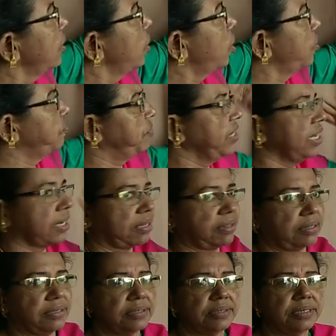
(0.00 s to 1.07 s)
of the
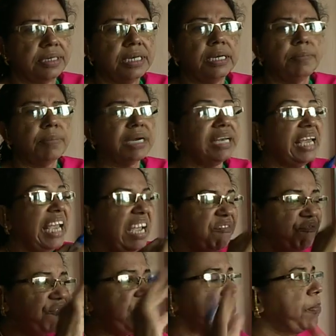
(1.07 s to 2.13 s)
earth, but
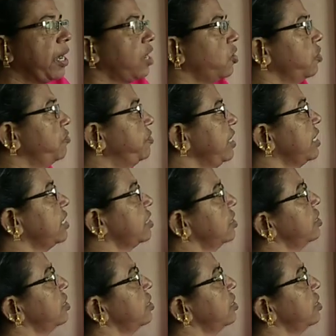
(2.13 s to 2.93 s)
every part of the earth